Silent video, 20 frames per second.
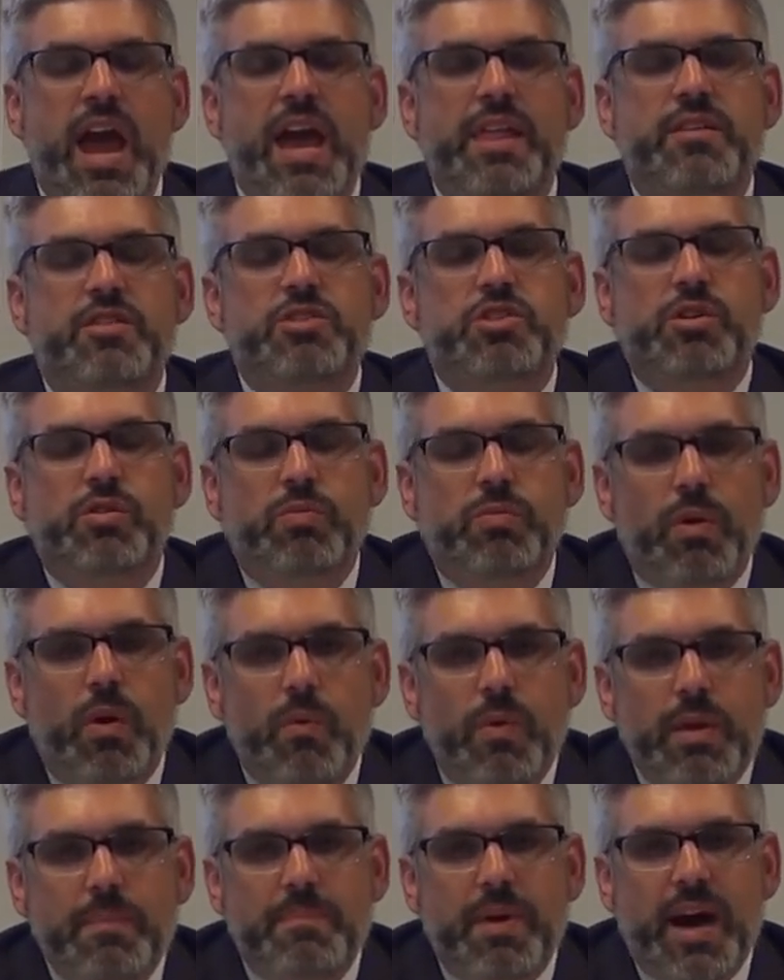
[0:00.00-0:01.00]
And there's a
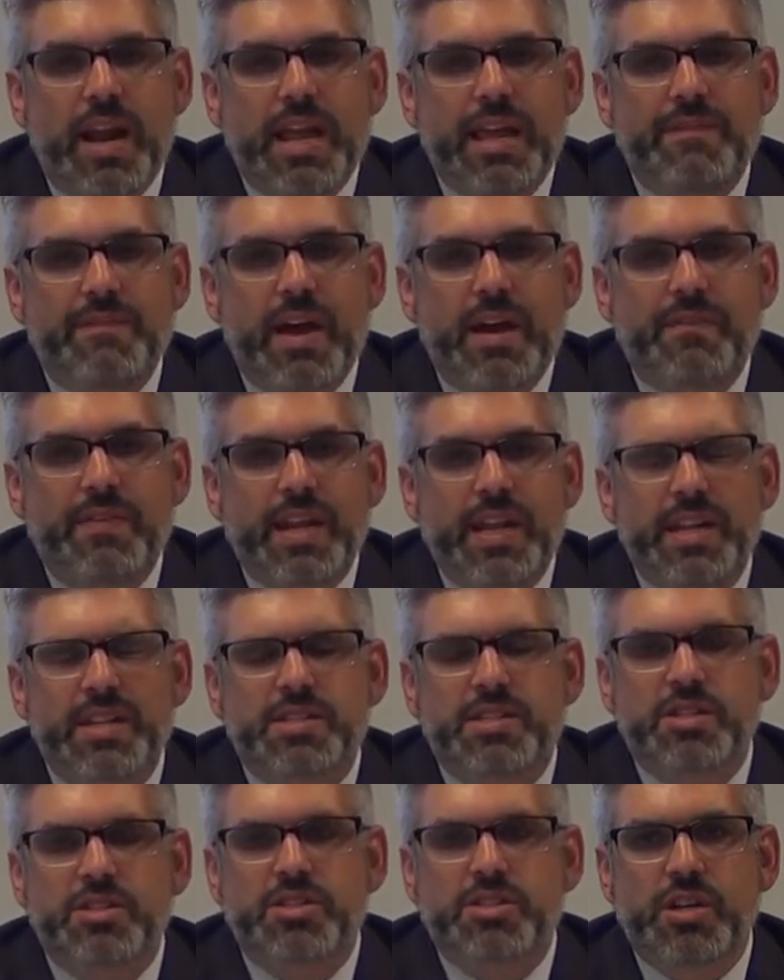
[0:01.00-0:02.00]
growing body of
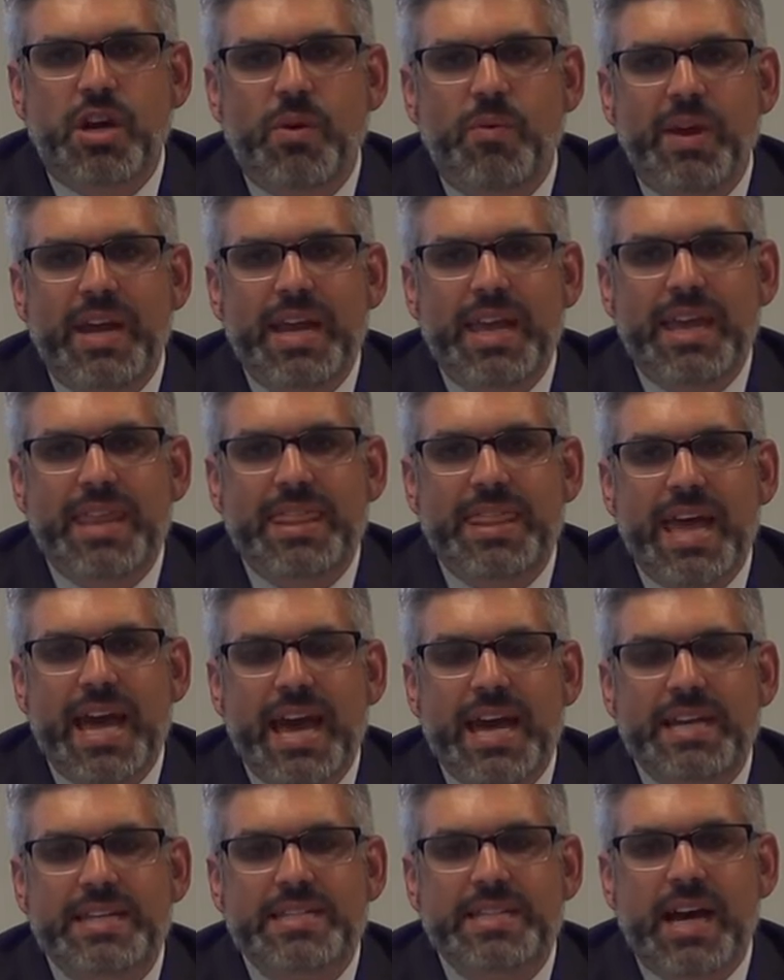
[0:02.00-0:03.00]
evidence showing
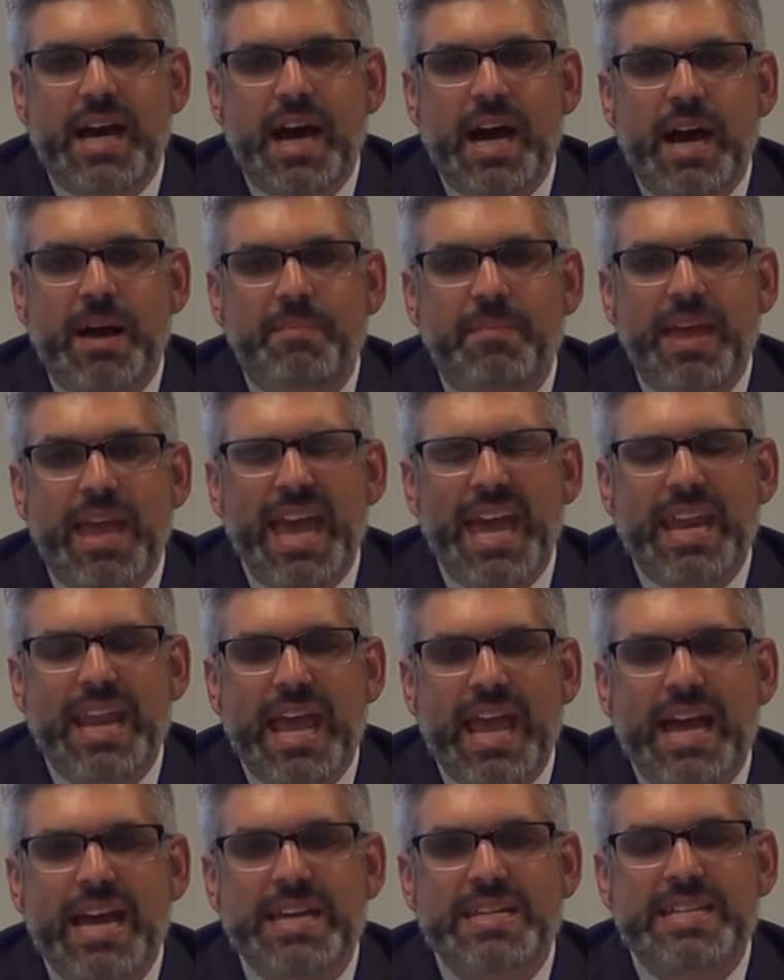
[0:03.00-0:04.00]
that
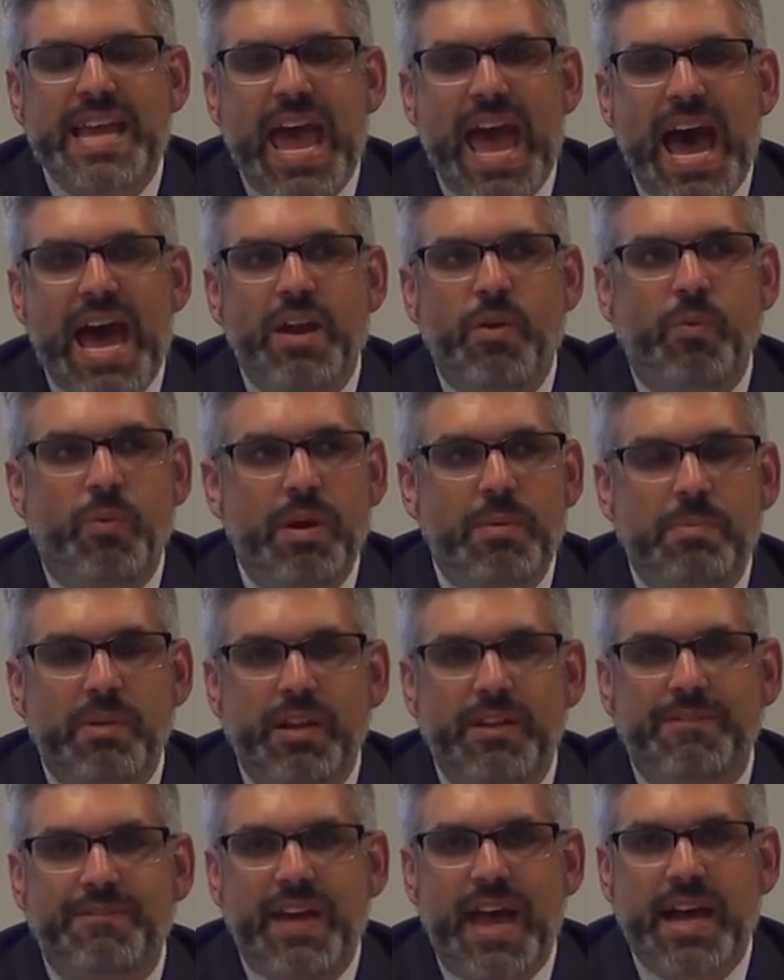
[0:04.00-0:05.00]
it has had
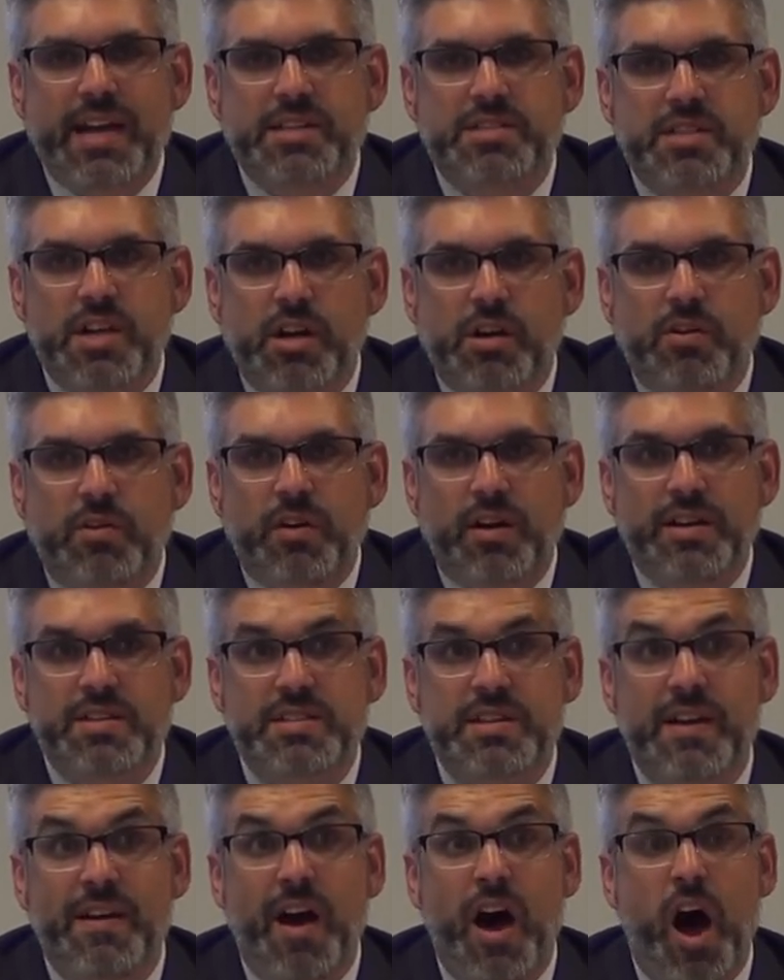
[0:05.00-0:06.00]
ripple effects
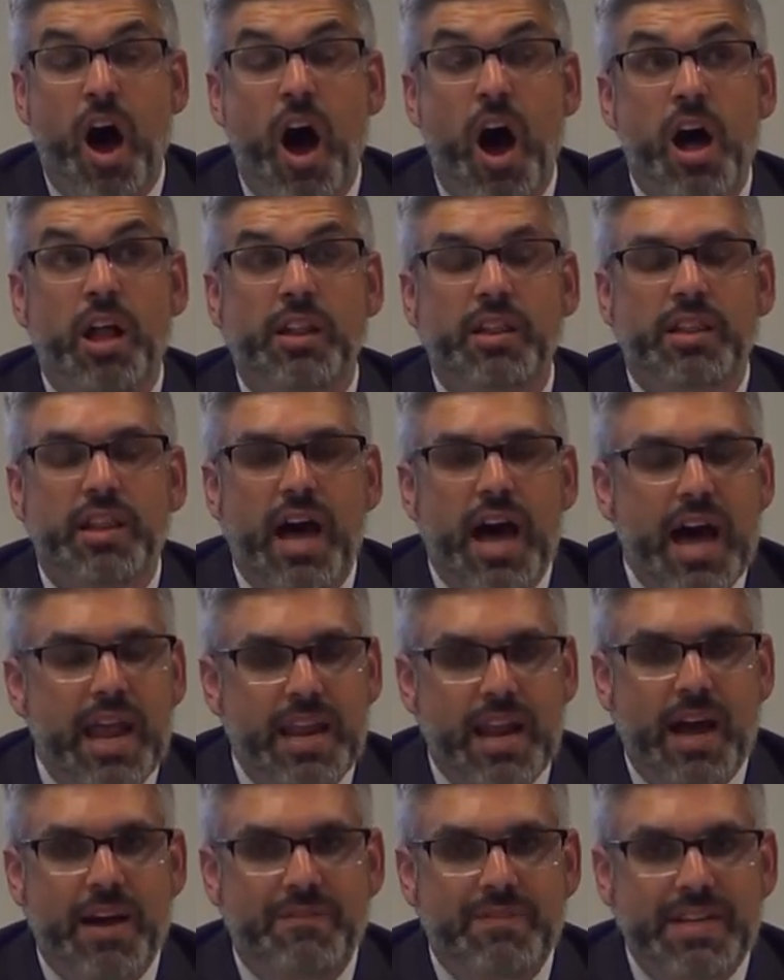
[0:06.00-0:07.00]
across a
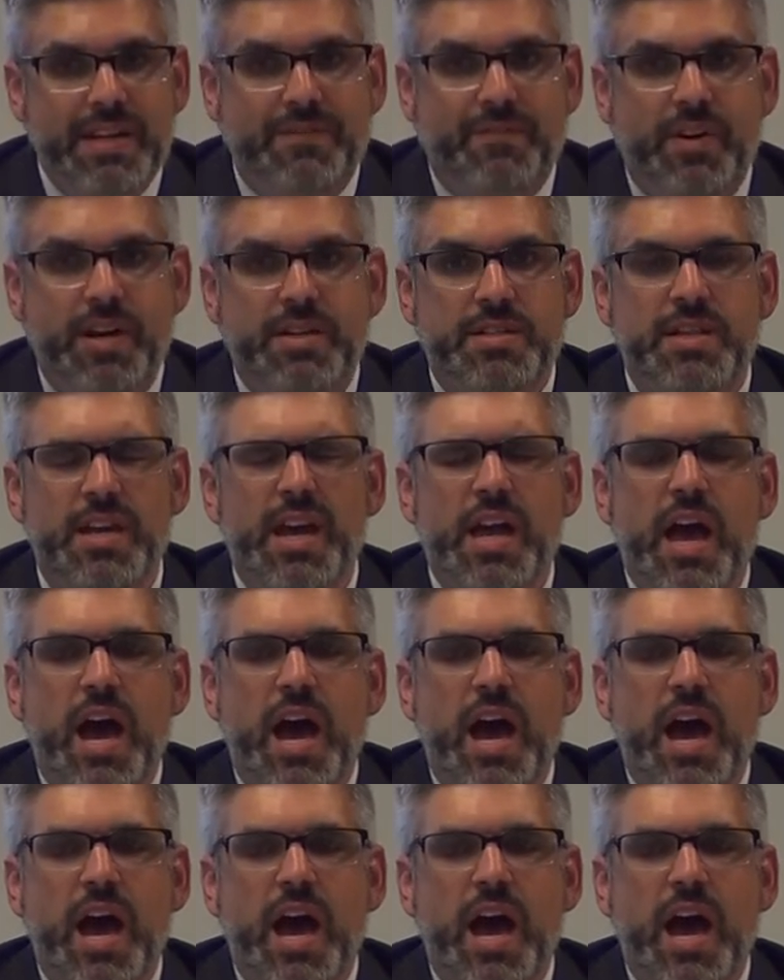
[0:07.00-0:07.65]
lot of different